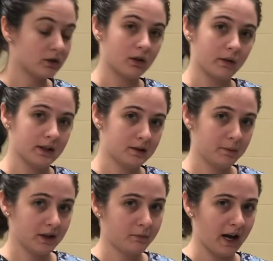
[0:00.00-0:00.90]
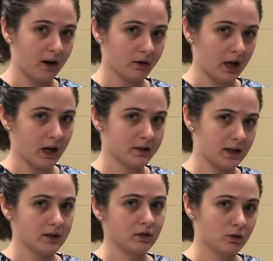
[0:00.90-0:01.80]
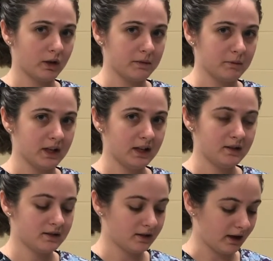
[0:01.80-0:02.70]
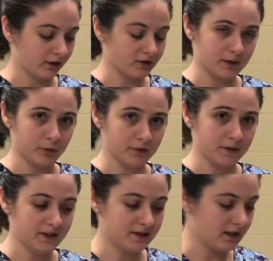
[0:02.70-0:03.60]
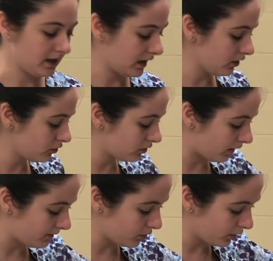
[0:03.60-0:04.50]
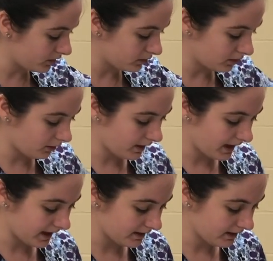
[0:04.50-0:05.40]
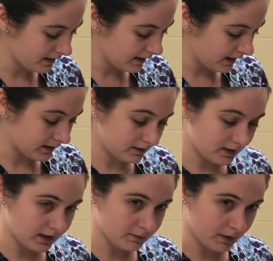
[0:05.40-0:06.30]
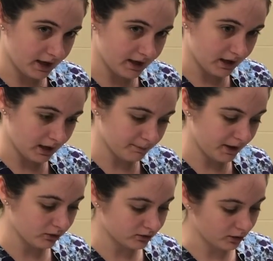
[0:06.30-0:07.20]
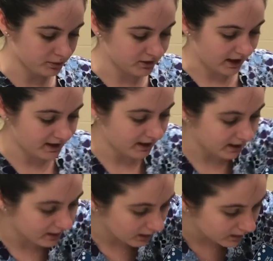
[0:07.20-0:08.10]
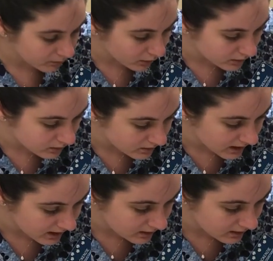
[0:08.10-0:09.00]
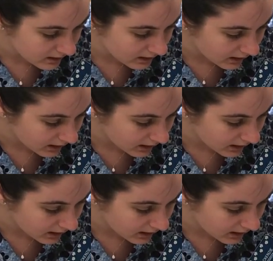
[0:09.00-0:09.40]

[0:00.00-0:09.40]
so it's been about 10 to 20 minutes that our sample's been sitting here, so I'm going to go ahead and take my microscope slide, and I'm going to take the